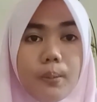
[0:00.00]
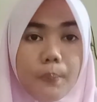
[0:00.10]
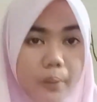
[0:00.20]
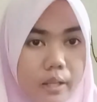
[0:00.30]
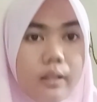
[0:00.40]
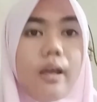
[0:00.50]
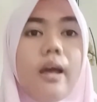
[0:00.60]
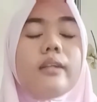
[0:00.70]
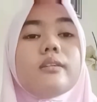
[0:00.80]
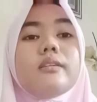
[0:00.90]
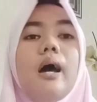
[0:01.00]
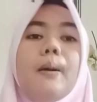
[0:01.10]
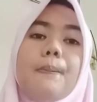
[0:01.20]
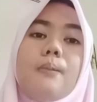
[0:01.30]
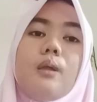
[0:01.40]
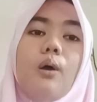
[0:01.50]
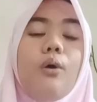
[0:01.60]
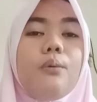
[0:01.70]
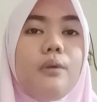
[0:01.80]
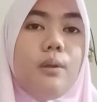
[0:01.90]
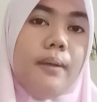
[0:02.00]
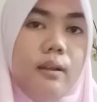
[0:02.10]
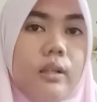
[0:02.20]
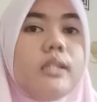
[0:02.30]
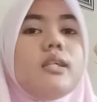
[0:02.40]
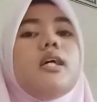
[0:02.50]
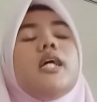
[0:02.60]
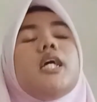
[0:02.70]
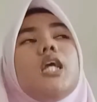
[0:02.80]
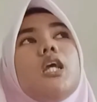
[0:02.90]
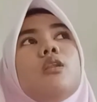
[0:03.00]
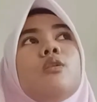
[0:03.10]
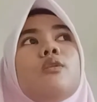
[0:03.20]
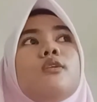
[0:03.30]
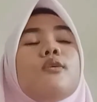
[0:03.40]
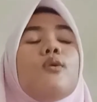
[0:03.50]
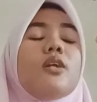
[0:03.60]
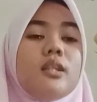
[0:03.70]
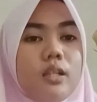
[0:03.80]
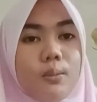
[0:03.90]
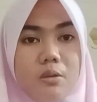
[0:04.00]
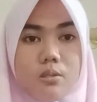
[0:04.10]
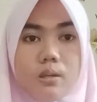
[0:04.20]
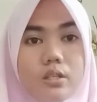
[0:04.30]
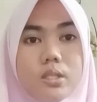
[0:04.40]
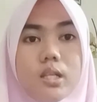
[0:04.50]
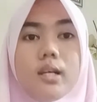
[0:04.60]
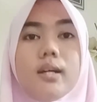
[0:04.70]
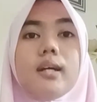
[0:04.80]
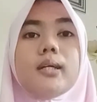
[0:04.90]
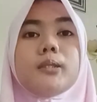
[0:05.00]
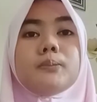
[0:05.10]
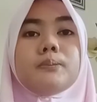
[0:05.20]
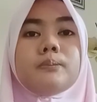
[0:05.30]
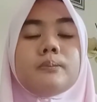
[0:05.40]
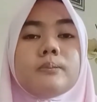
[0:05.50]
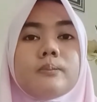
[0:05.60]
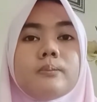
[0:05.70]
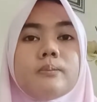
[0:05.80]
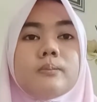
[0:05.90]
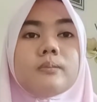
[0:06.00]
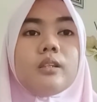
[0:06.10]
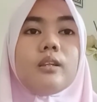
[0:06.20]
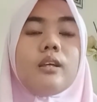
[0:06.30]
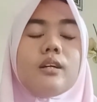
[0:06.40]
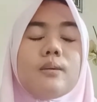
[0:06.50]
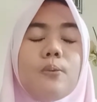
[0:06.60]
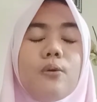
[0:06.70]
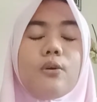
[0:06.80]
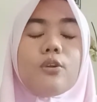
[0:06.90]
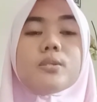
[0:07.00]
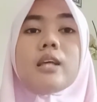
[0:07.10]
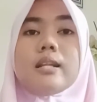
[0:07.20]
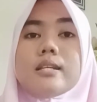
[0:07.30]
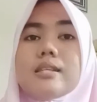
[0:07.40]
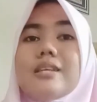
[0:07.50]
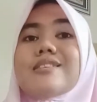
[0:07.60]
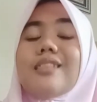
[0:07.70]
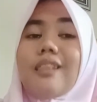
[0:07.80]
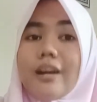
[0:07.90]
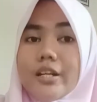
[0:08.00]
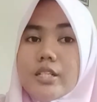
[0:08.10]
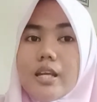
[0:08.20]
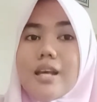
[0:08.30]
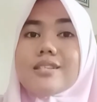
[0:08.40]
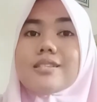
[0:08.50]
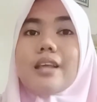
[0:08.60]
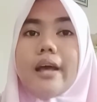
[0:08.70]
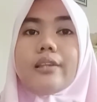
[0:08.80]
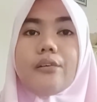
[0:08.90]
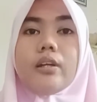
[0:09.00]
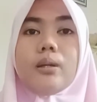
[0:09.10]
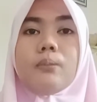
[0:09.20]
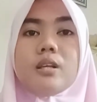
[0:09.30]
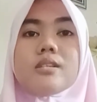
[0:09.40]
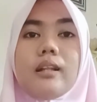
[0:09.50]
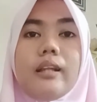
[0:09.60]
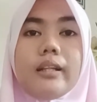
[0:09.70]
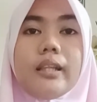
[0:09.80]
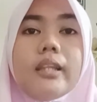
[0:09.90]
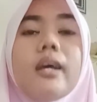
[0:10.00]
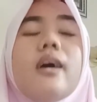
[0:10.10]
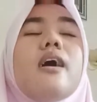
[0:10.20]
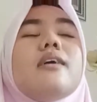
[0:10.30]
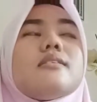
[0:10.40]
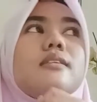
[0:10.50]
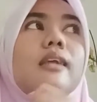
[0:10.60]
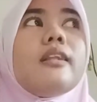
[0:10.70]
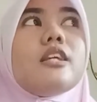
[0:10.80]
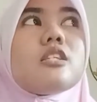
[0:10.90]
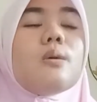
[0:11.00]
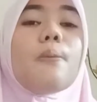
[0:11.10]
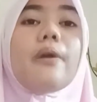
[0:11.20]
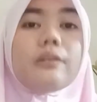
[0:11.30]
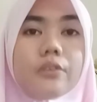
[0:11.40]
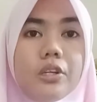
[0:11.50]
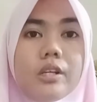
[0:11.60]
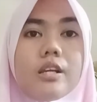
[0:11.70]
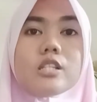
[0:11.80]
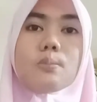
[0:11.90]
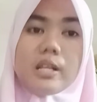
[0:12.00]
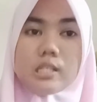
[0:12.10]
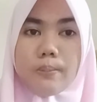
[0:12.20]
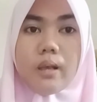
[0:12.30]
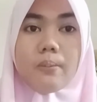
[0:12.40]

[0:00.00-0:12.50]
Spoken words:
breadth and depth of phenomenon. In quantitative research, the group studies is large and randomly selected and studies very specific